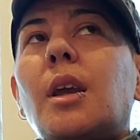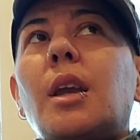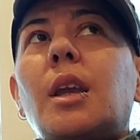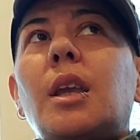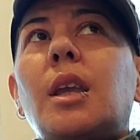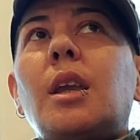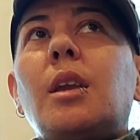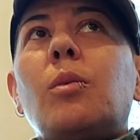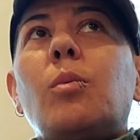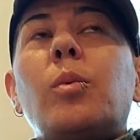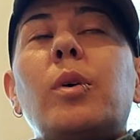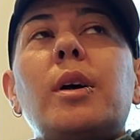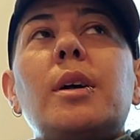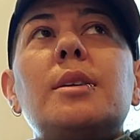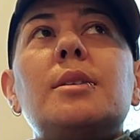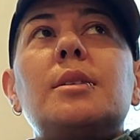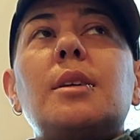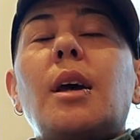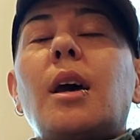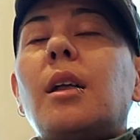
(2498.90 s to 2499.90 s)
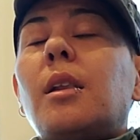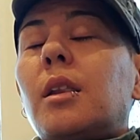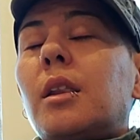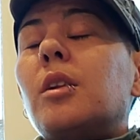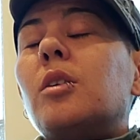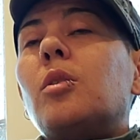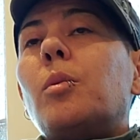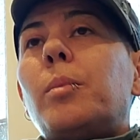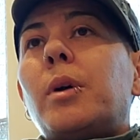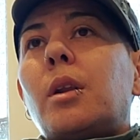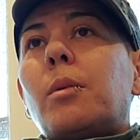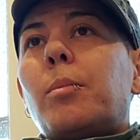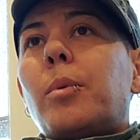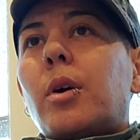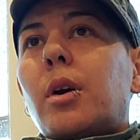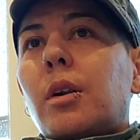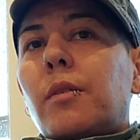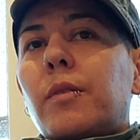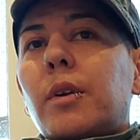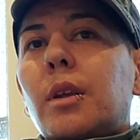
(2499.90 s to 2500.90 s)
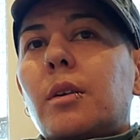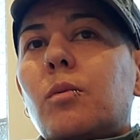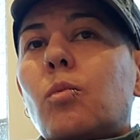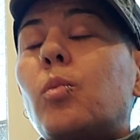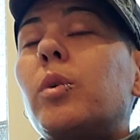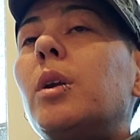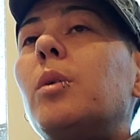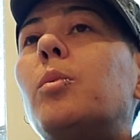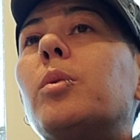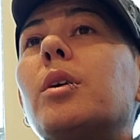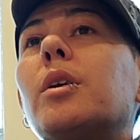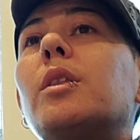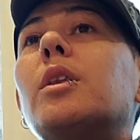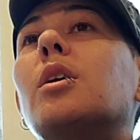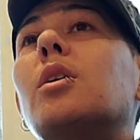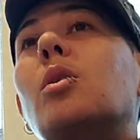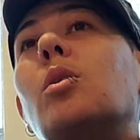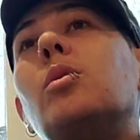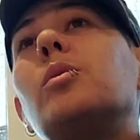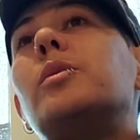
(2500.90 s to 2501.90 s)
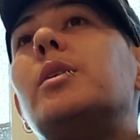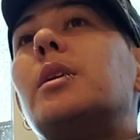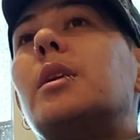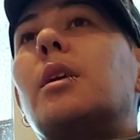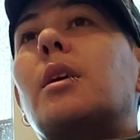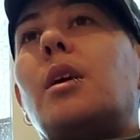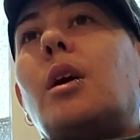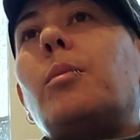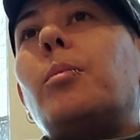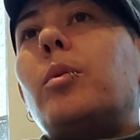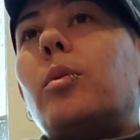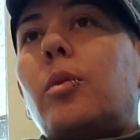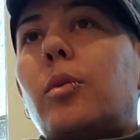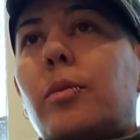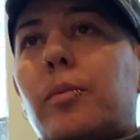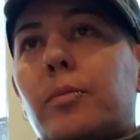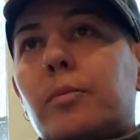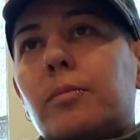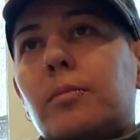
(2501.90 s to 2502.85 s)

He was a little bit a part of it. We were the golden couple.